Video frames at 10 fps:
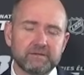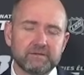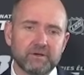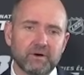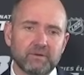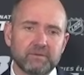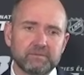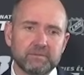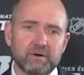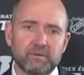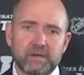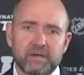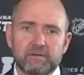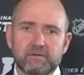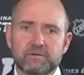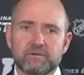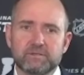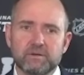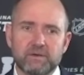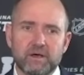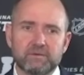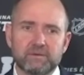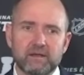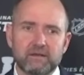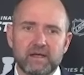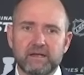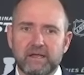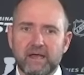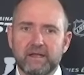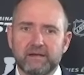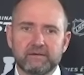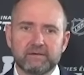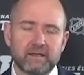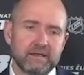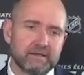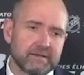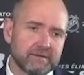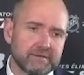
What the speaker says: So, but there's no doubt that can, like